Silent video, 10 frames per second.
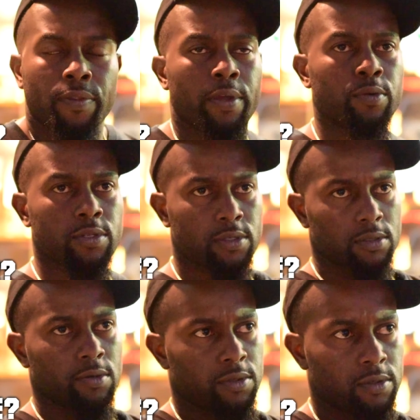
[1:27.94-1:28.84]
It was
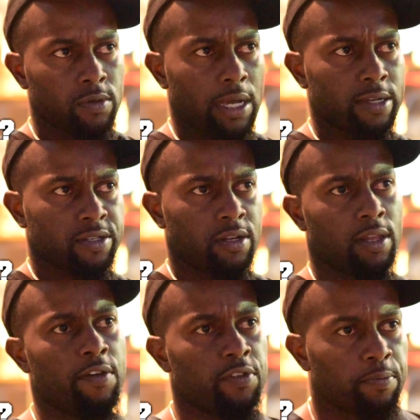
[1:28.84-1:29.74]

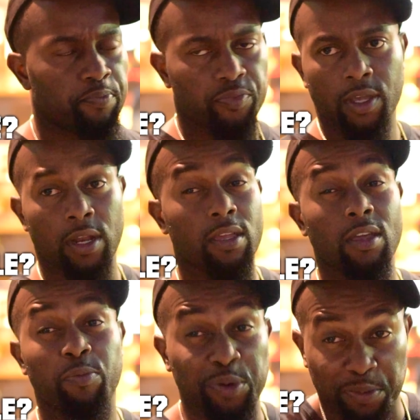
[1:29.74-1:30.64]
2011, and I
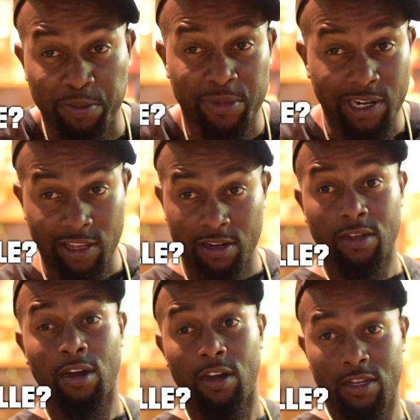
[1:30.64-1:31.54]
kept putting my money in the
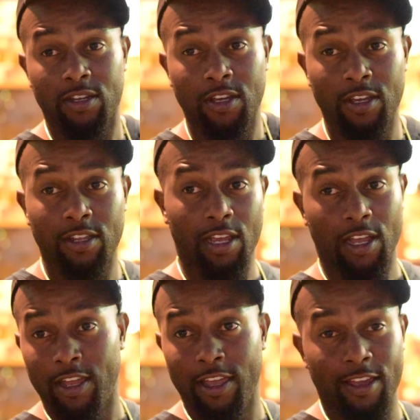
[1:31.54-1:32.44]
car. Like
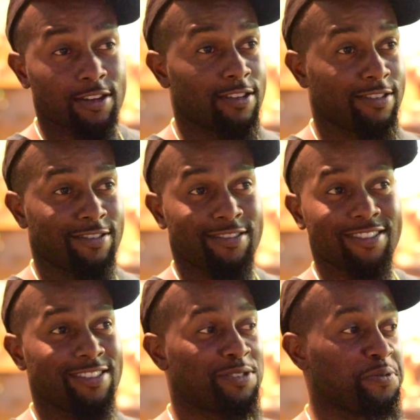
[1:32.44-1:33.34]
I had the
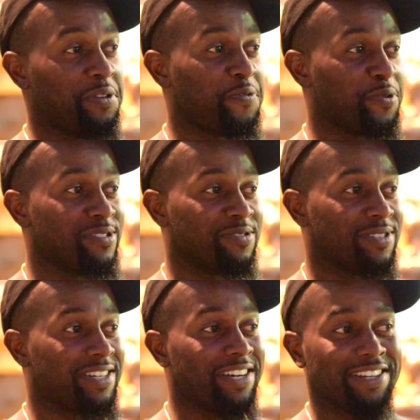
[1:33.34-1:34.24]
24s on
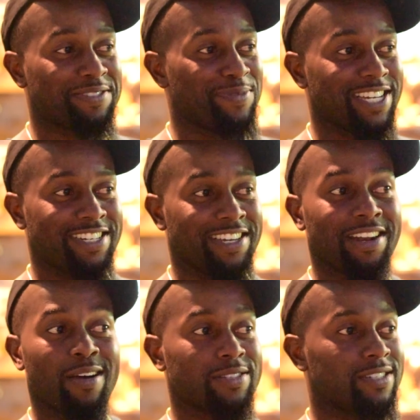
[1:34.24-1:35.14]
the Cutlass back then,
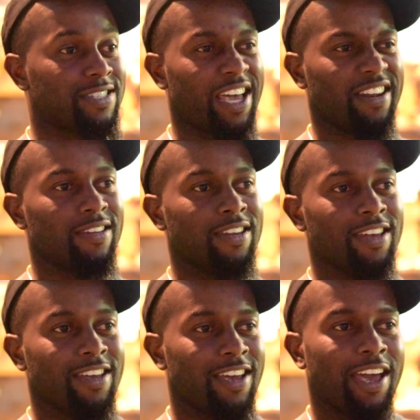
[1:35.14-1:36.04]
and I was excited.
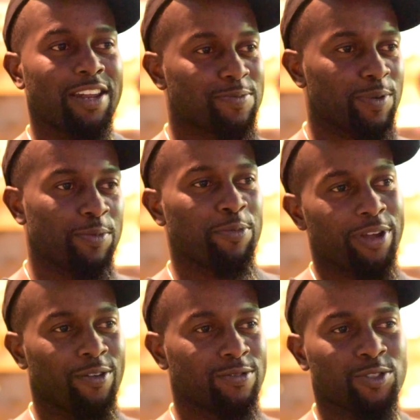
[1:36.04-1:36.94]
I had to spend my
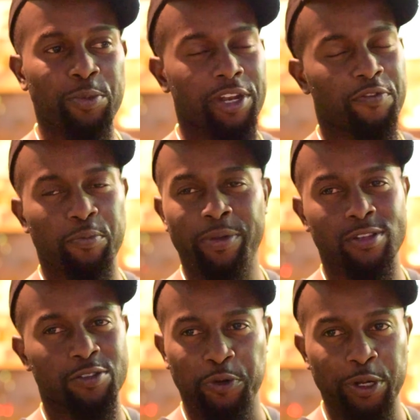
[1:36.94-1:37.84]
money on so many different
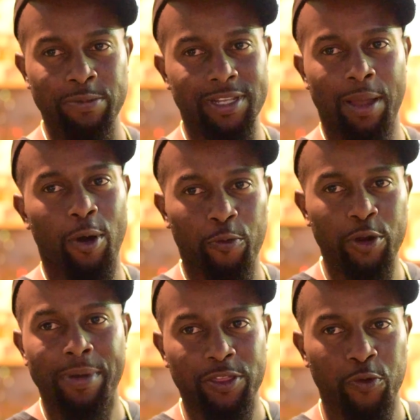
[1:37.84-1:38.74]
pairs of rims. I bought
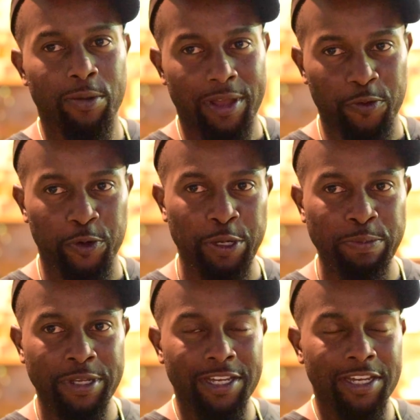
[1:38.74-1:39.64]
rim after rim after
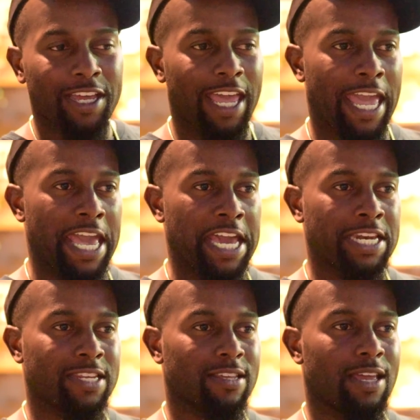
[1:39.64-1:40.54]
rim,
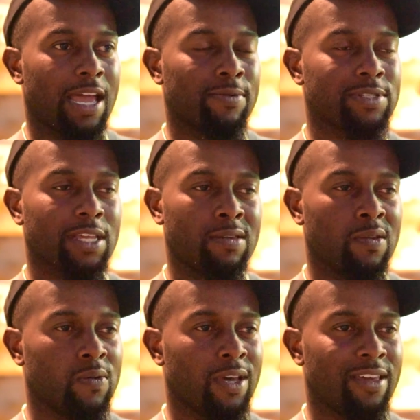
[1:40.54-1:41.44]
and I was like, you
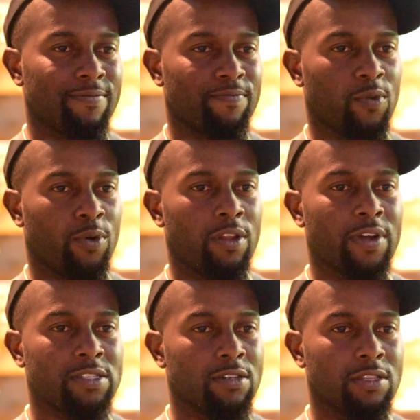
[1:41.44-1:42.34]
know what? What if
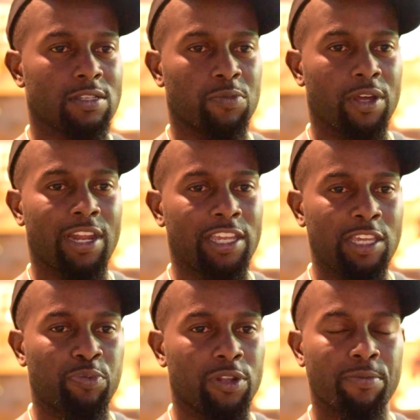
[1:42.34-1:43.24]
I took this money that I
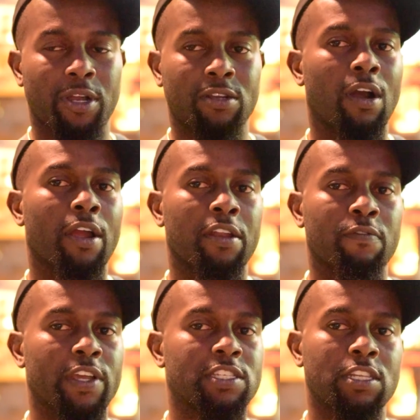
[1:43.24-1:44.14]
keep putting in my car and
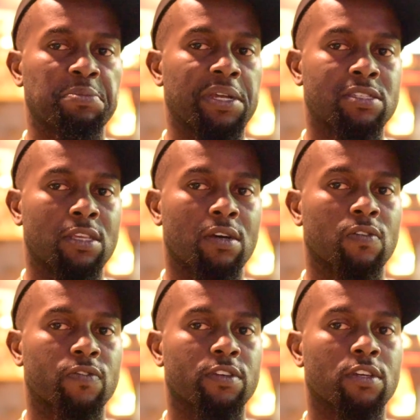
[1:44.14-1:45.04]
invested in myself?
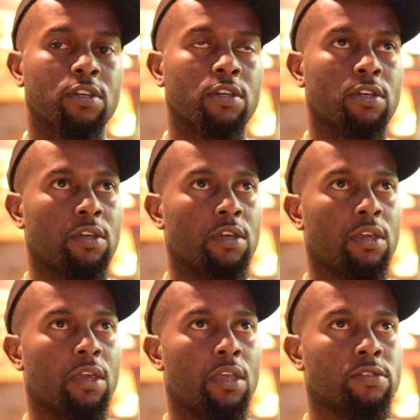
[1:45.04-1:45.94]

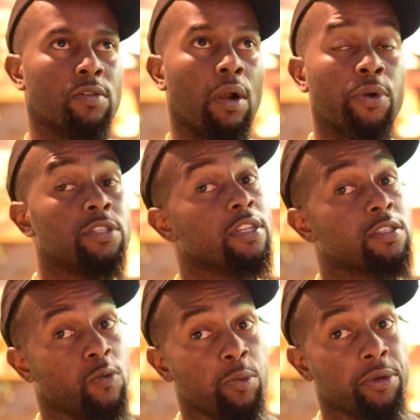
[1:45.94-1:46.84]
So I went to this
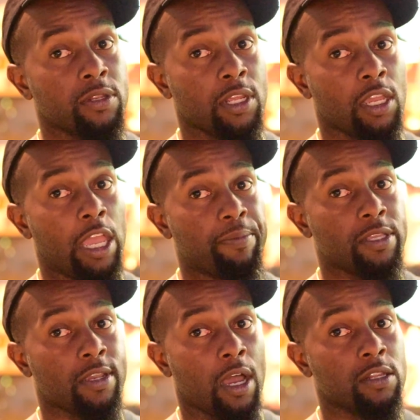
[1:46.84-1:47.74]
woman that gave me
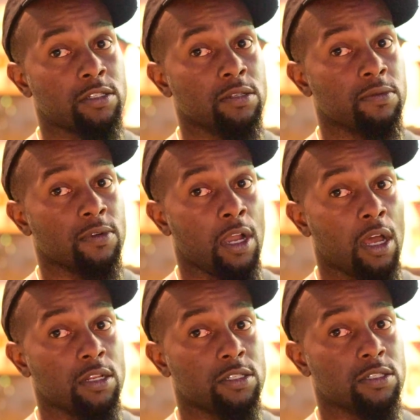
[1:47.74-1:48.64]
scholarship to
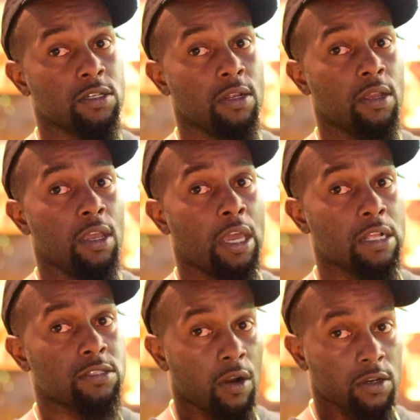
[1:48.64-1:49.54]
college, and I
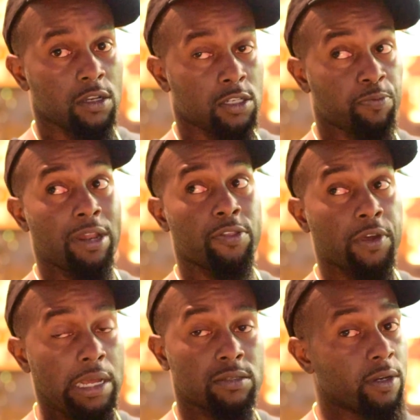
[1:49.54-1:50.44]
talked to her. She probably
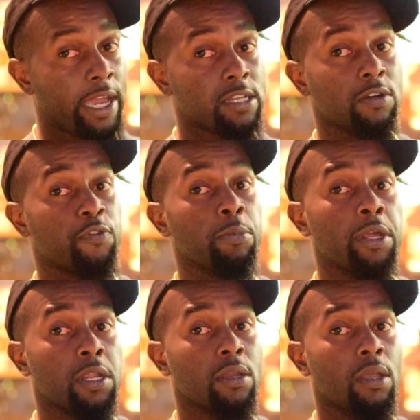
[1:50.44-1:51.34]
thought I was gonna ask her for
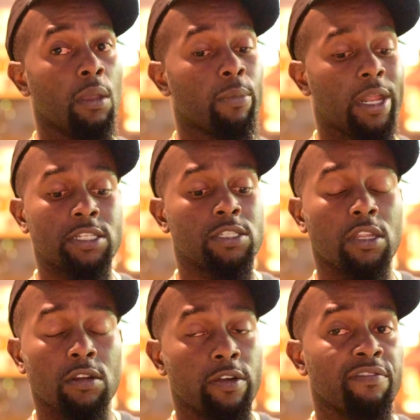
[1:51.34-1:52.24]
money, but I just
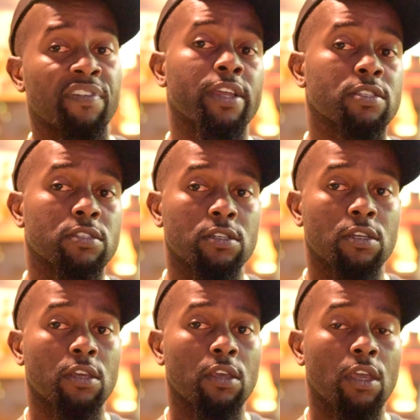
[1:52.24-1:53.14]
needed her advice.
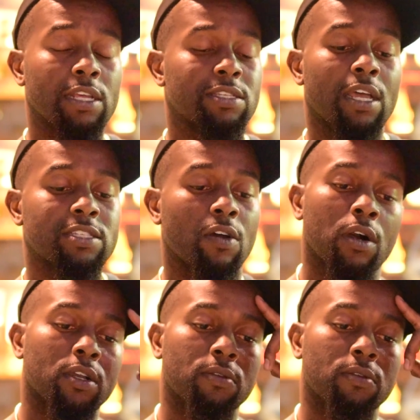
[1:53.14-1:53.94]
I said, I saw a